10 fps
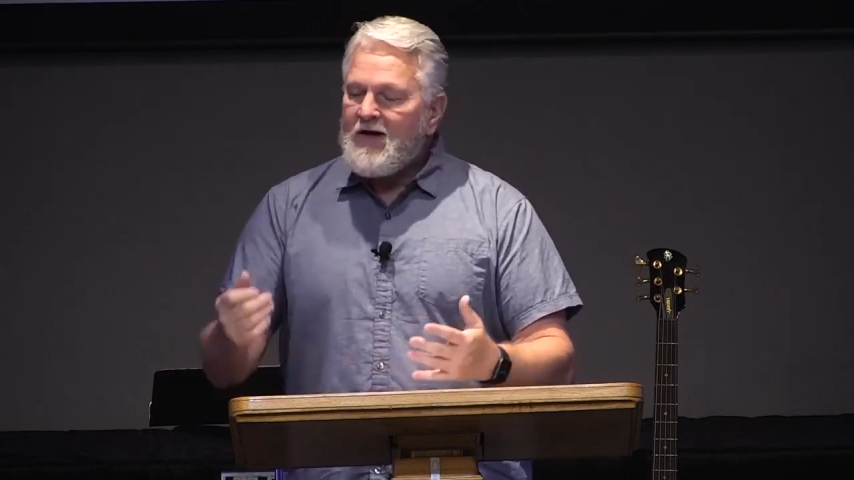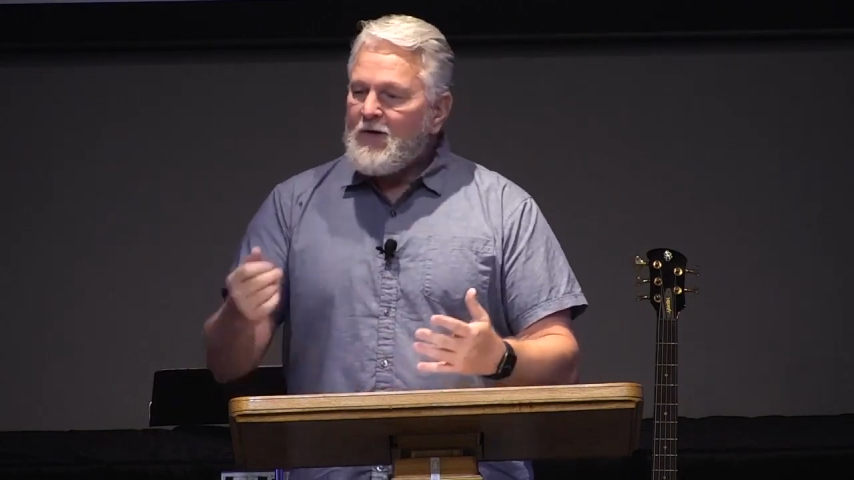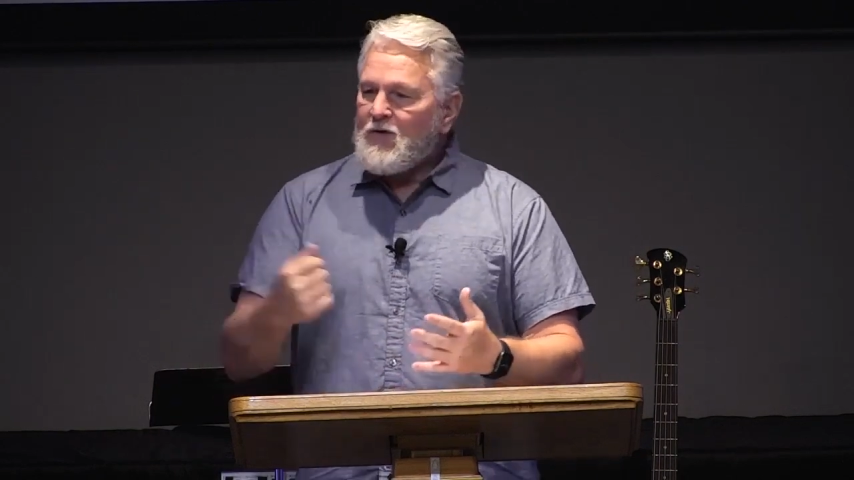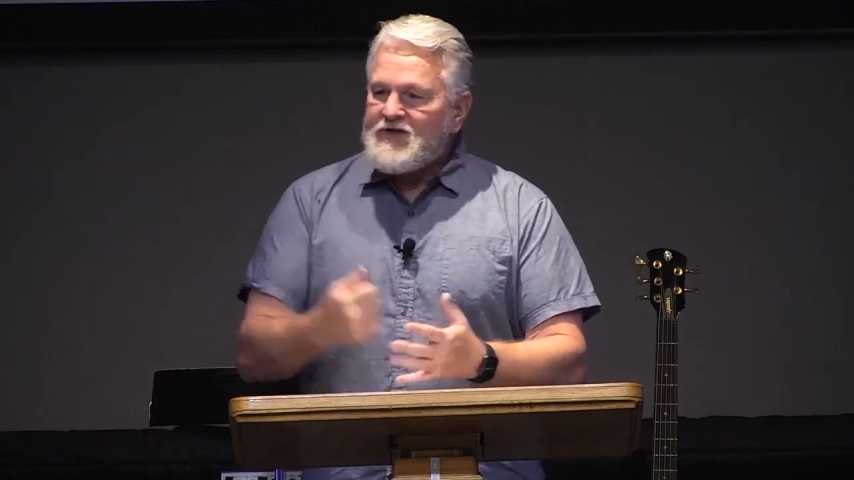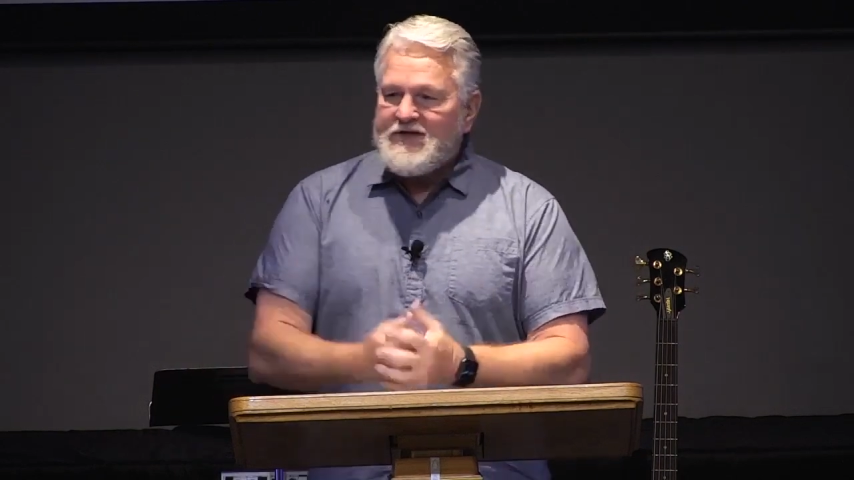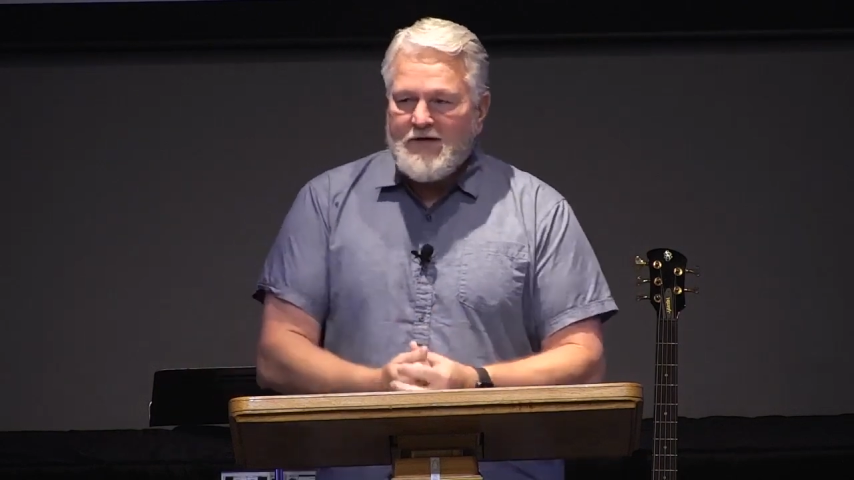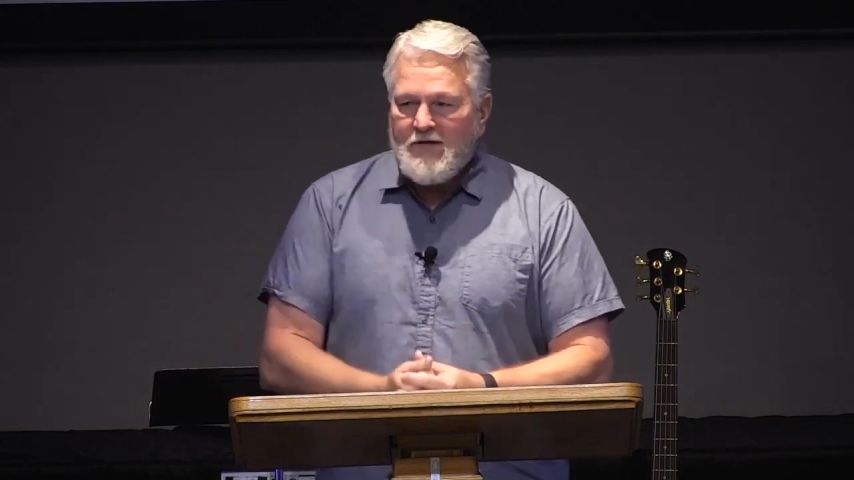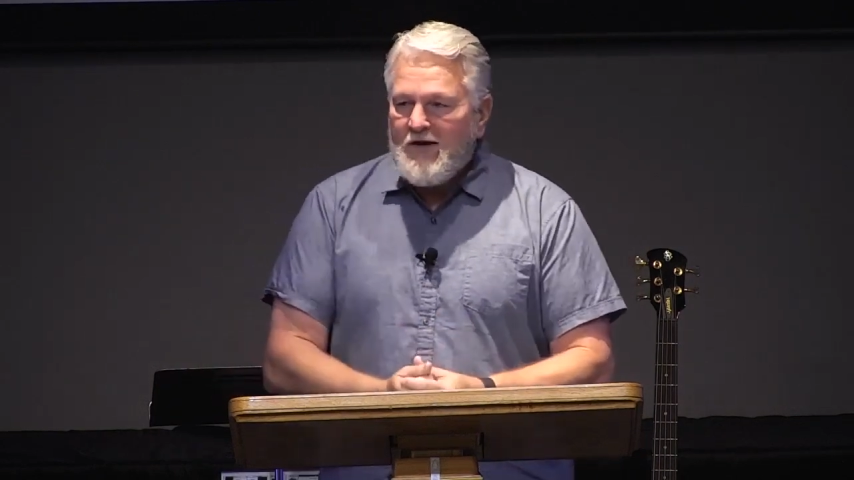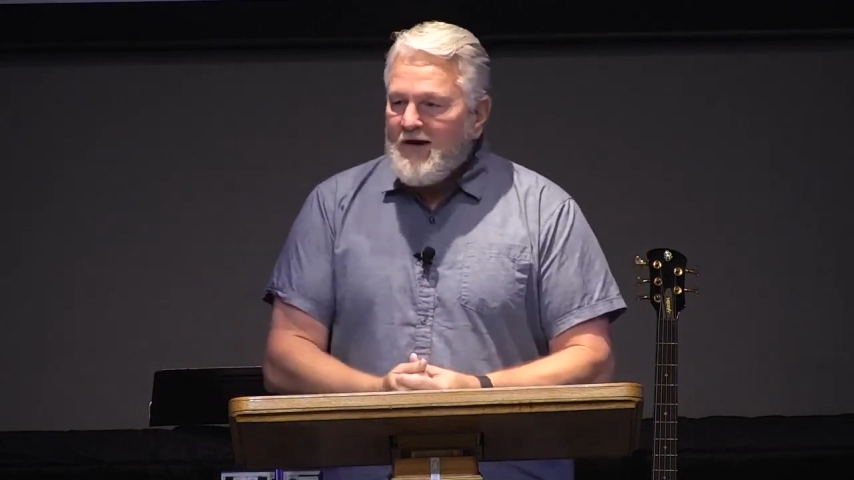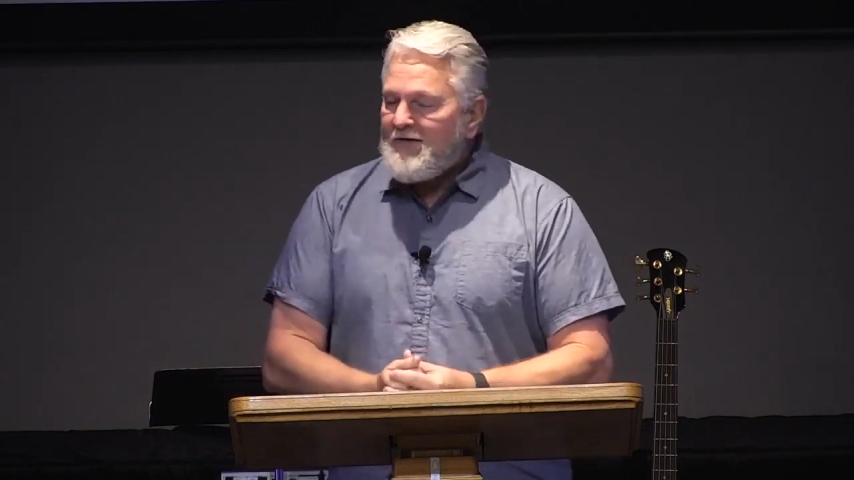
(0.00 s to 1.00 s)
We're
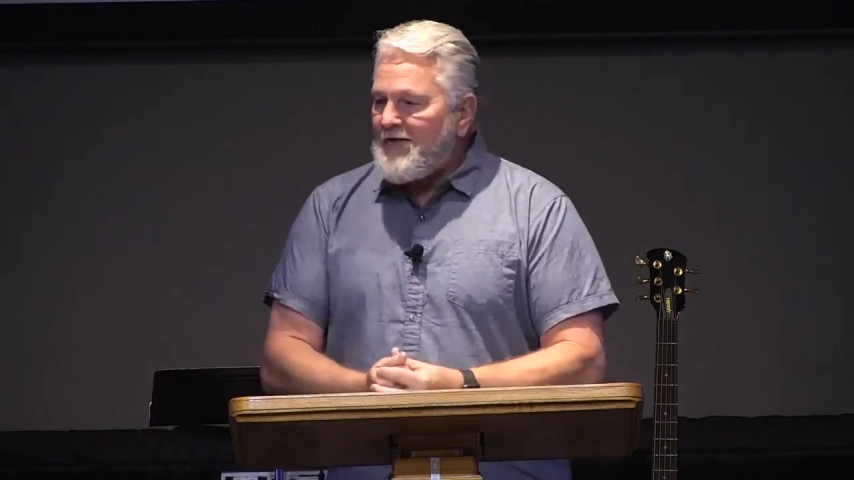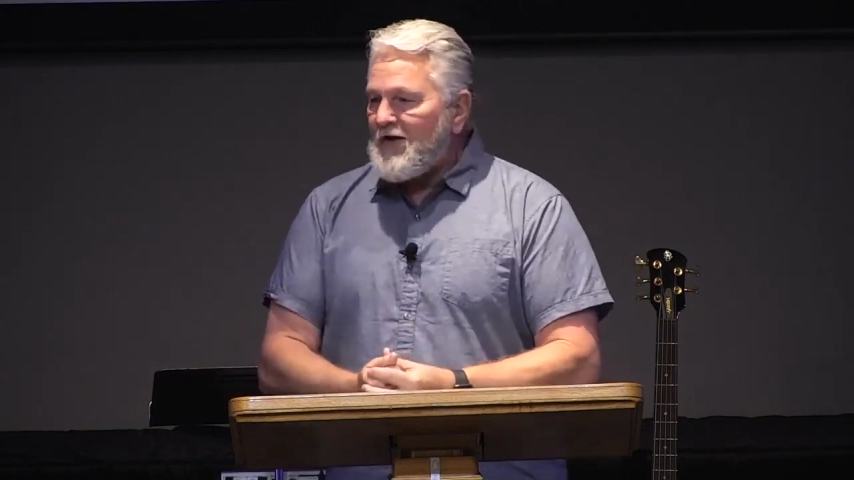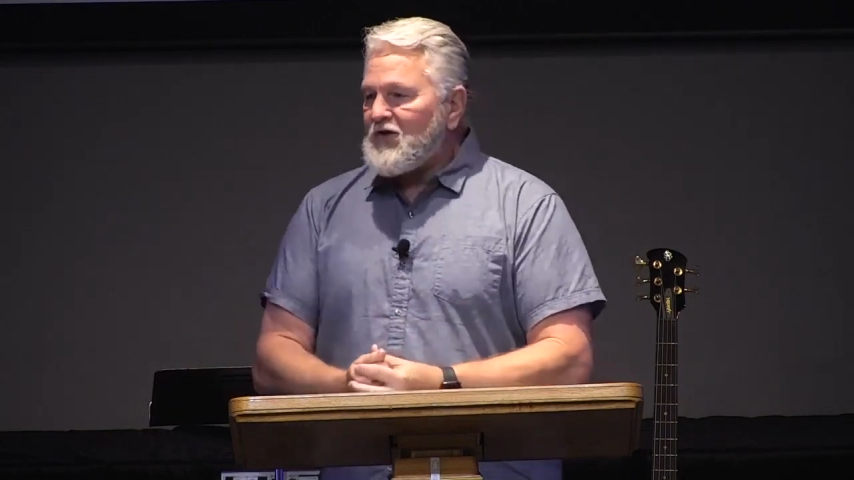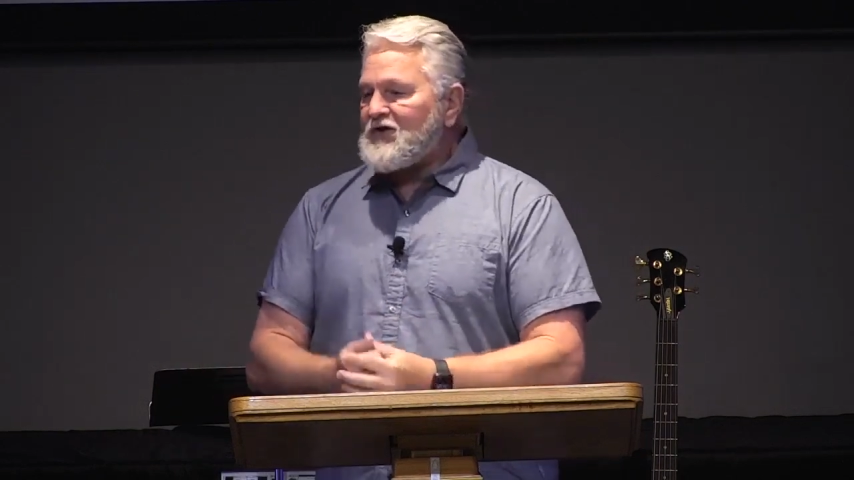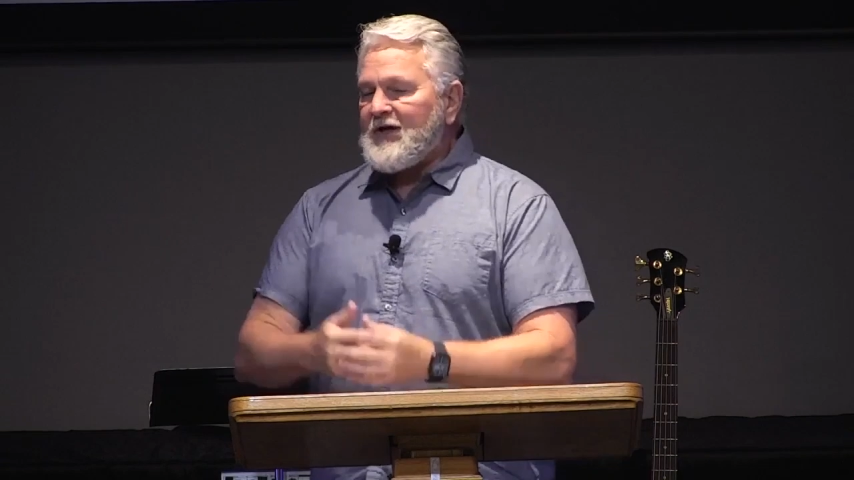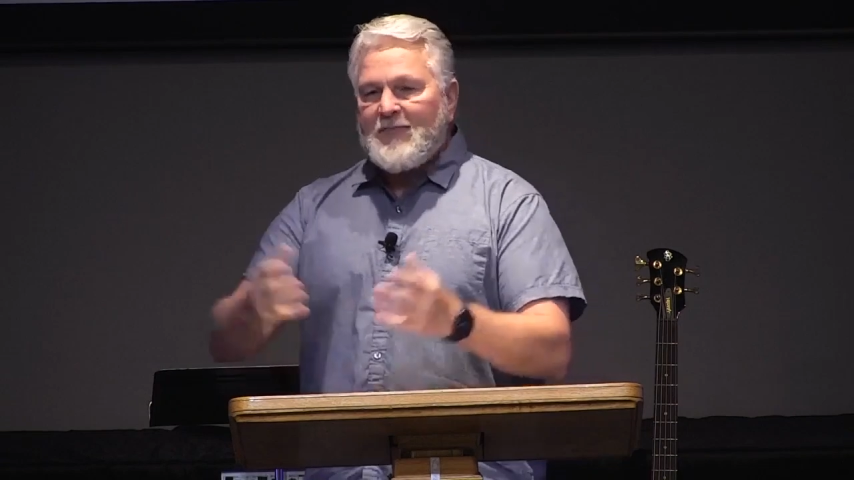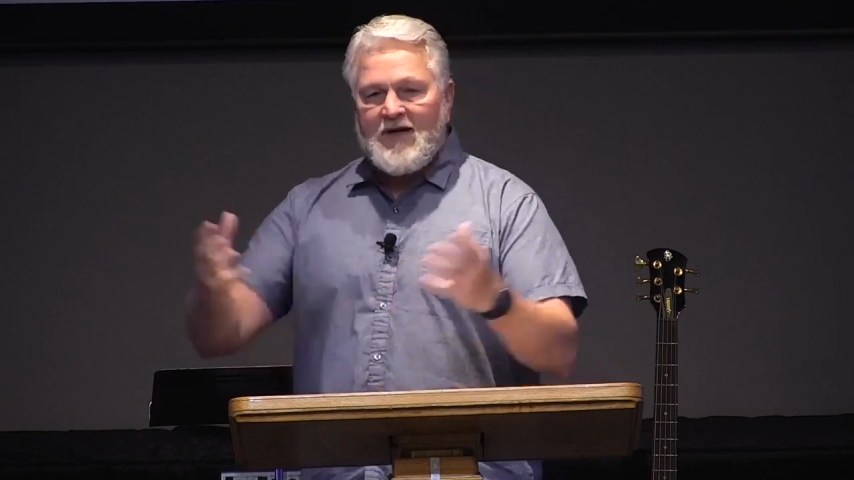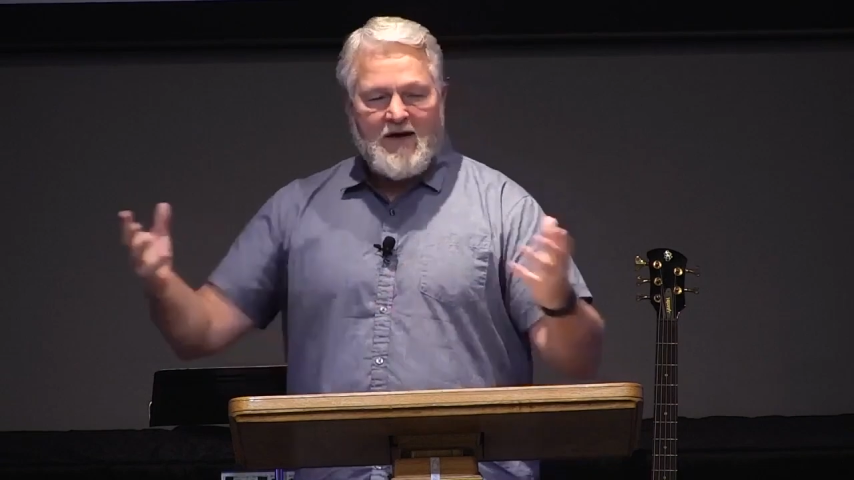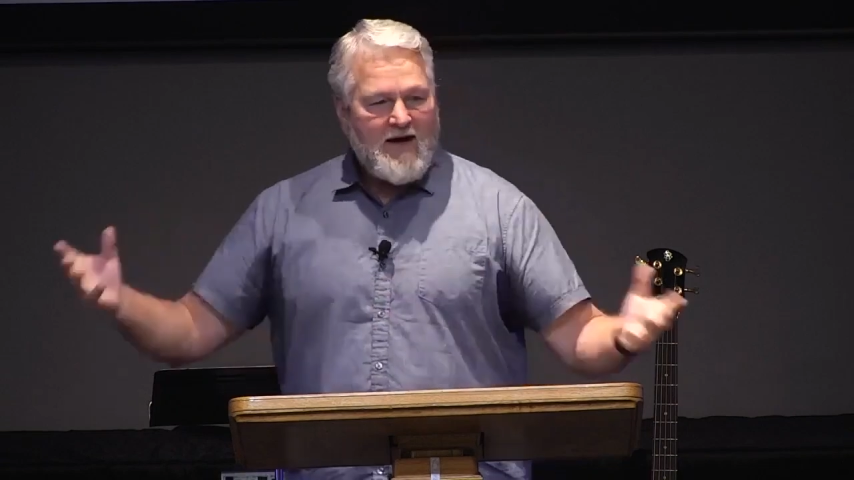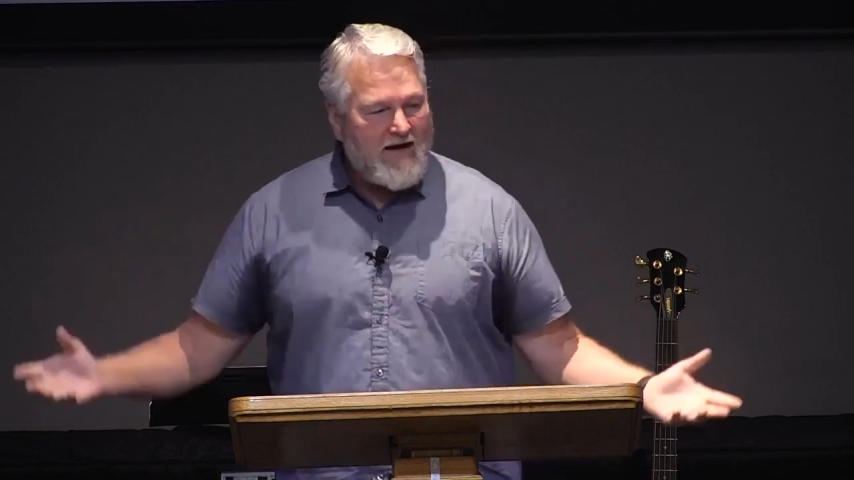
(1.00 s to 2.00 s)
still fellowshipping,